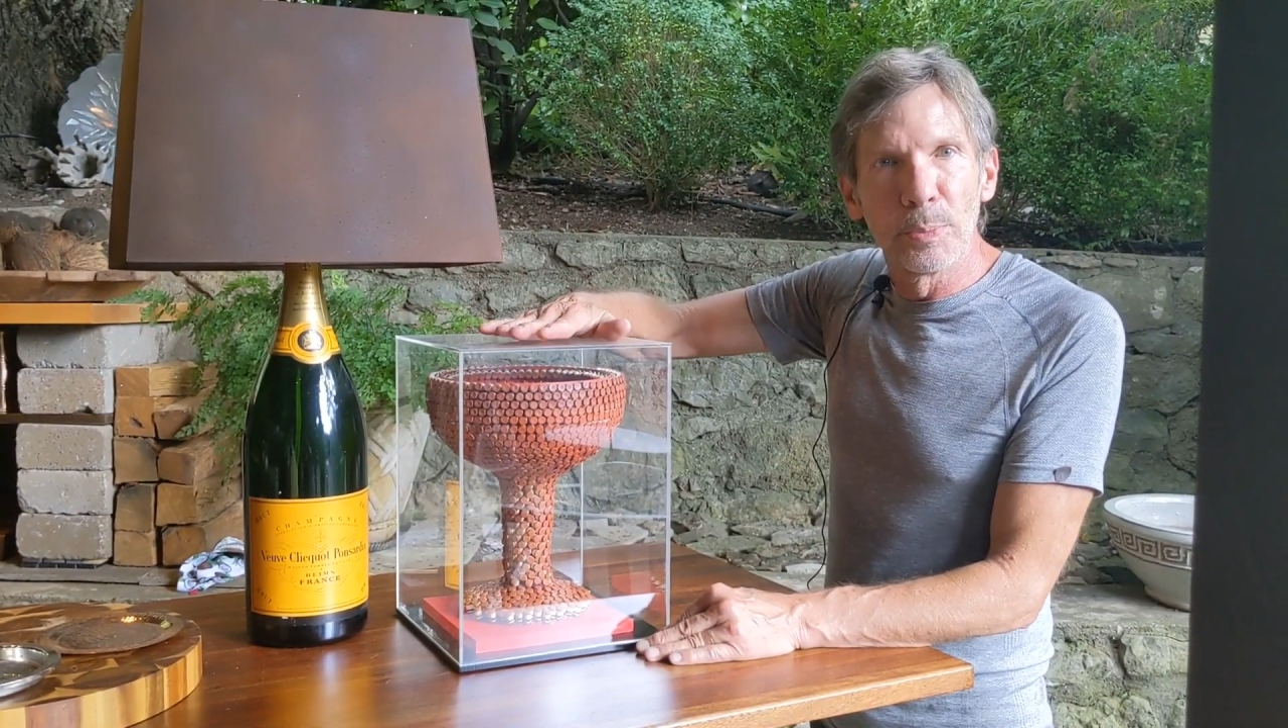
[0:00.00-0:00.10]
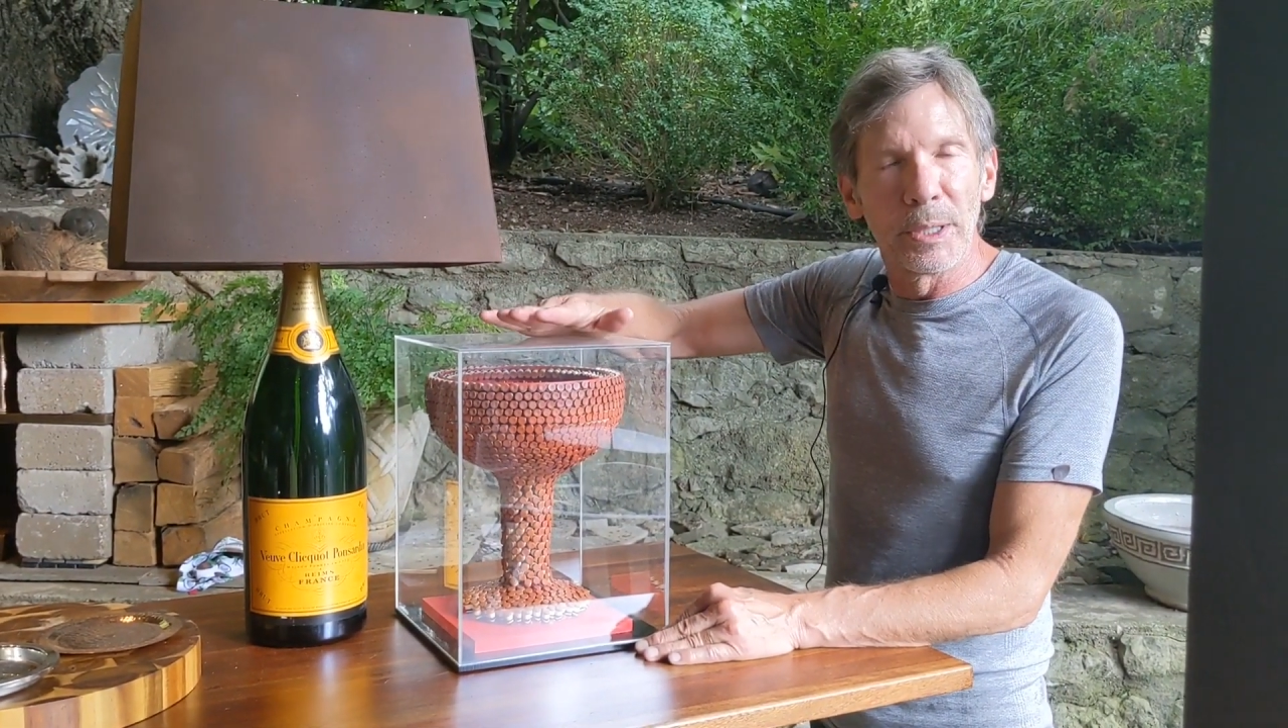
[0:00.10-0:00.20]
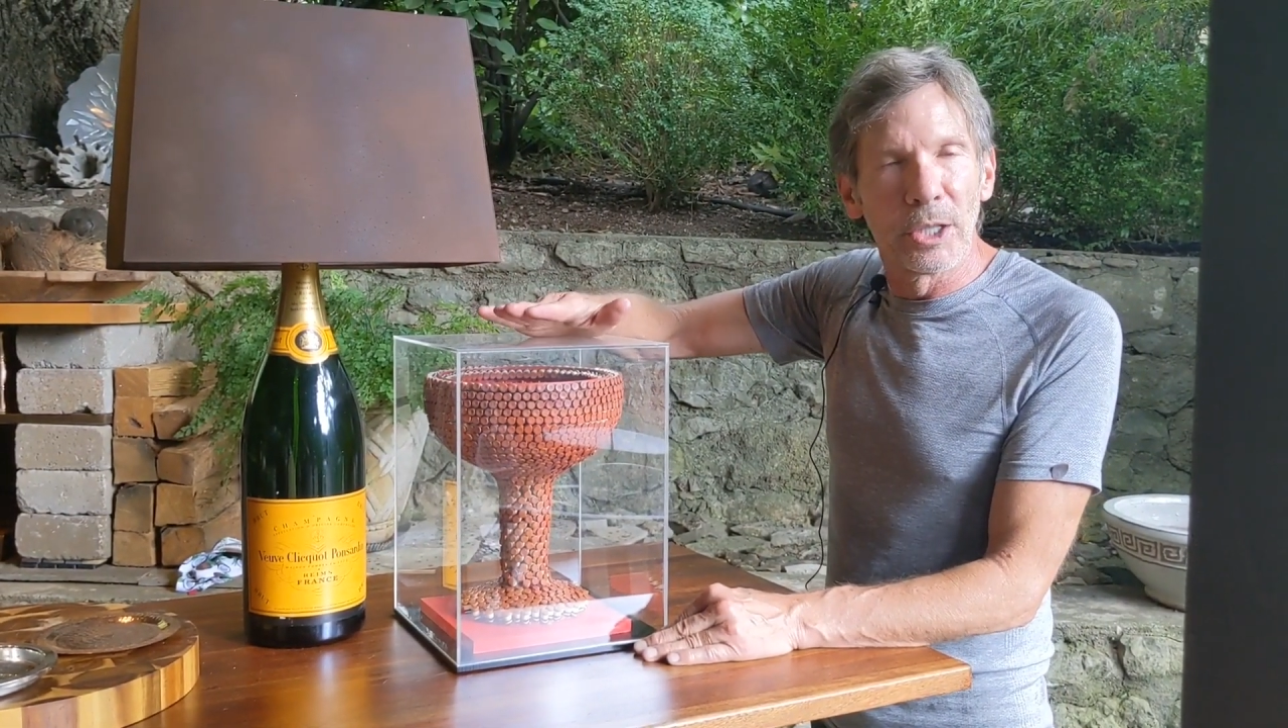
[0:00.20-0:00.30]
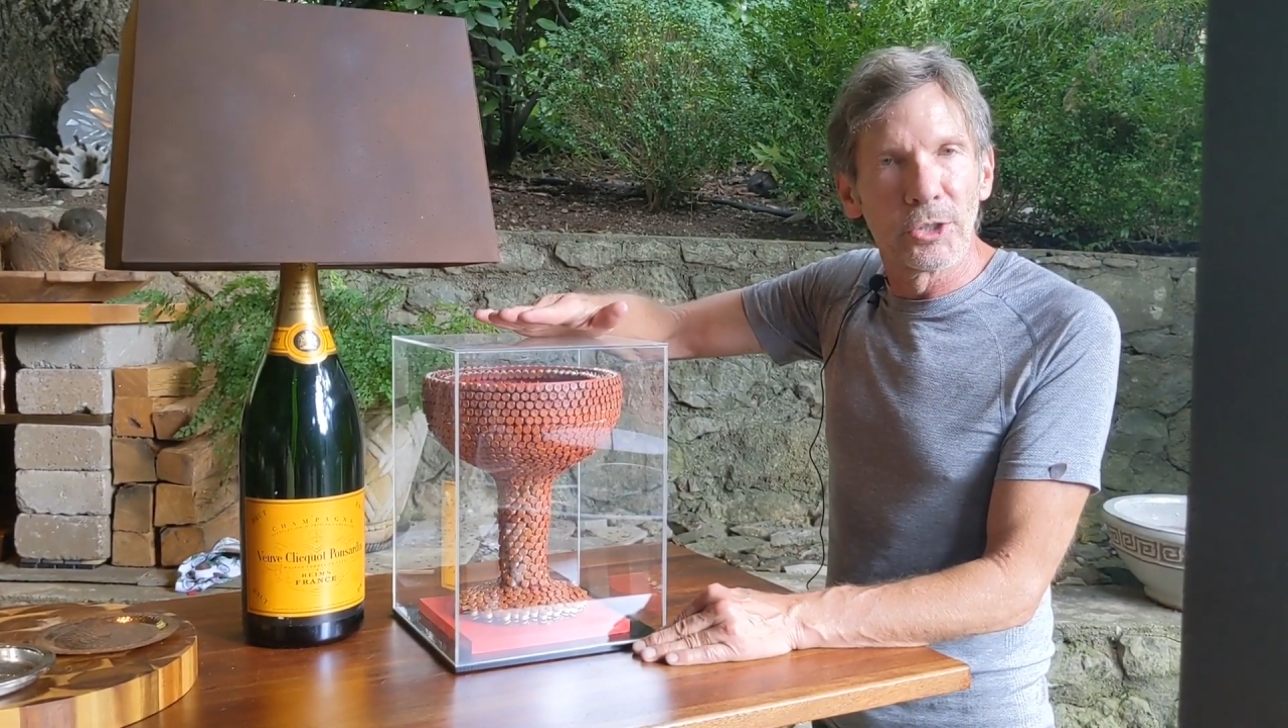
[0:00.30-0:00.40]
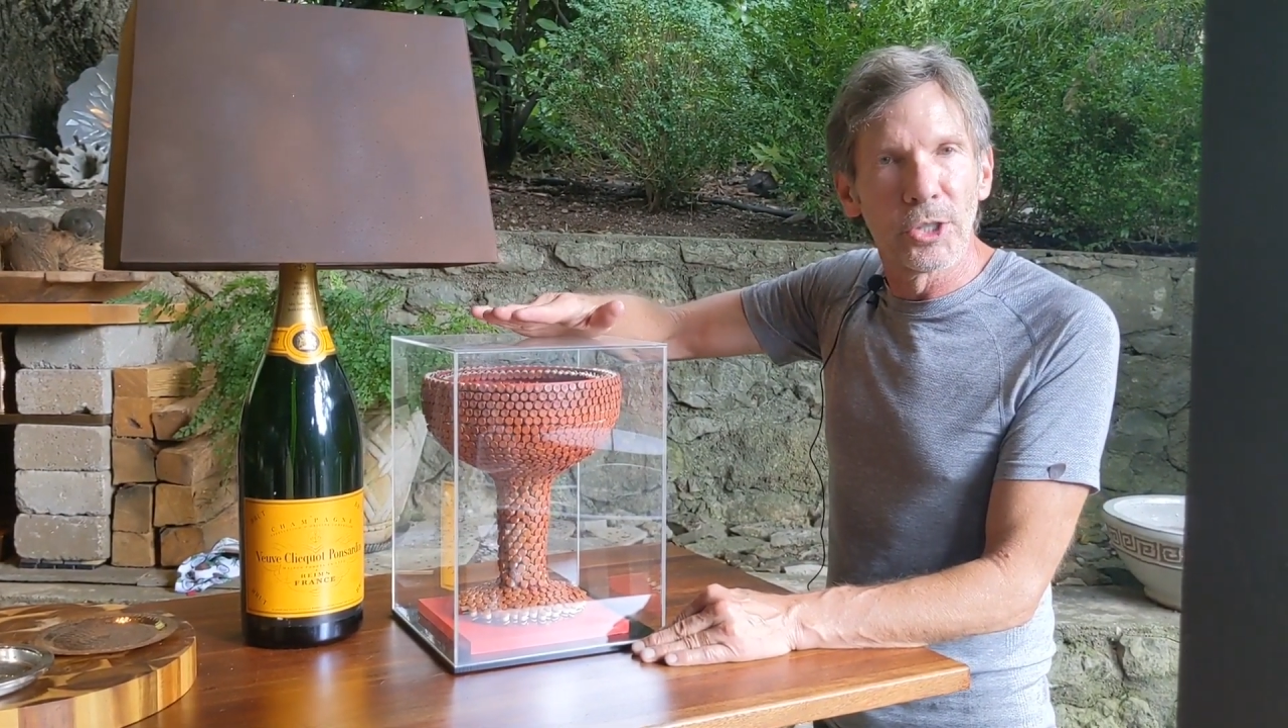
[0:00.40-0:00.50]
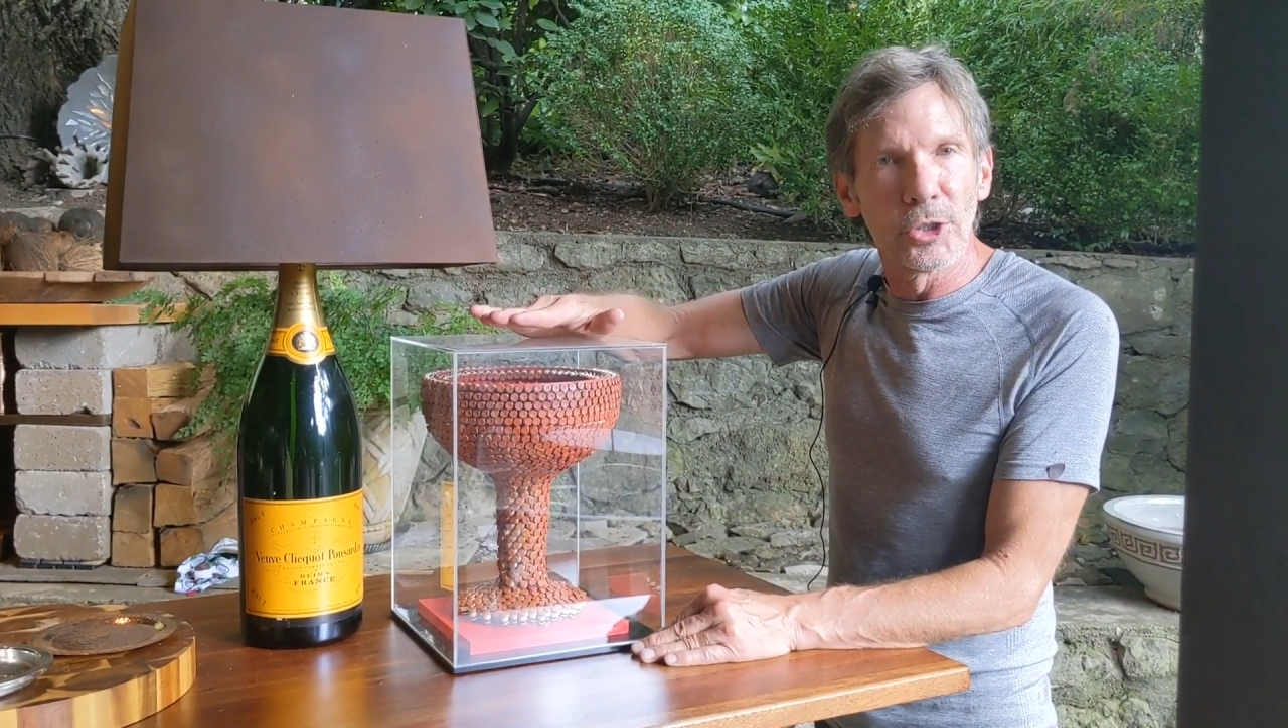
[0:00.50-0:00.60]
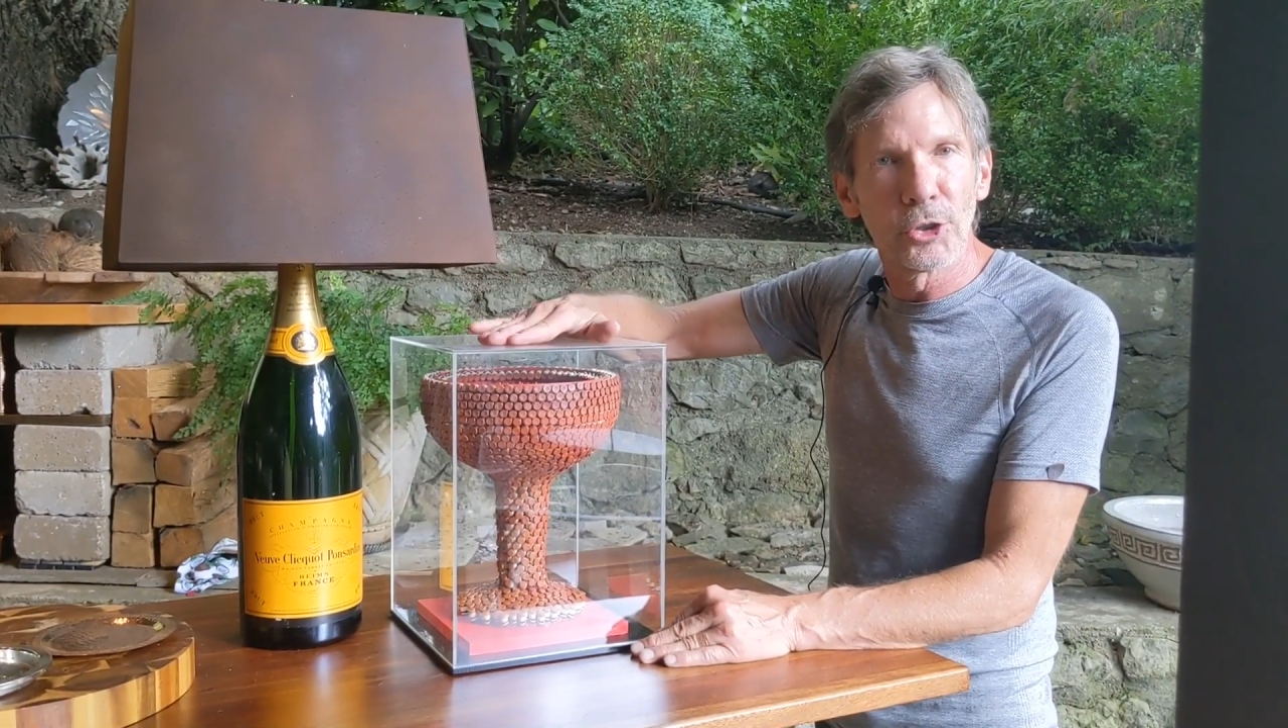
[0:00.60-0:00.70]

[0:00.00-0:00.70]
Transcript: because his